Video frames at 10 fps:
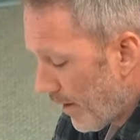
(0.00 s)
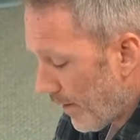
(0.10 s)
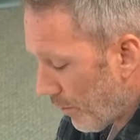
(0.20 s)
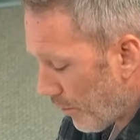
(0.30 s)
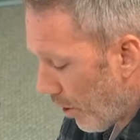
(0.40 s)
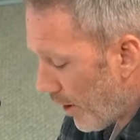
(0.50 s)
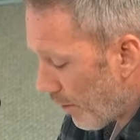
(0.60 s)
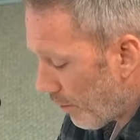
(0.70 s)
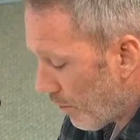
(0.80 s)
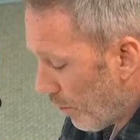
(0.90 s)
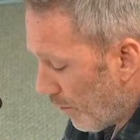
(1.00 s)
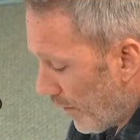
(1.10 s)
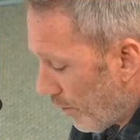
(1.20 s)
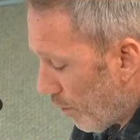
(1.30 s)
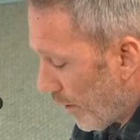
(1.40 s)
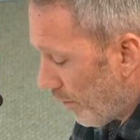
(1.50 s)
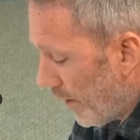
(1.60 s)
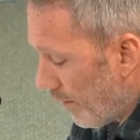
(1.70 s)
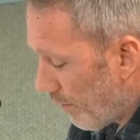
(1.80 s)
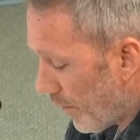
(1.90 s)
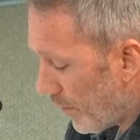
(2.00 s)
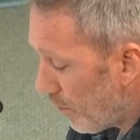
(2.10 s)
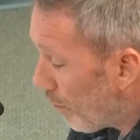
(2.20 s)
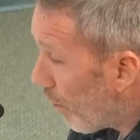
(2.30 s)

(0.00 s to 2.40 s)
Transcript: that was taught in our schools on this worksheet for the new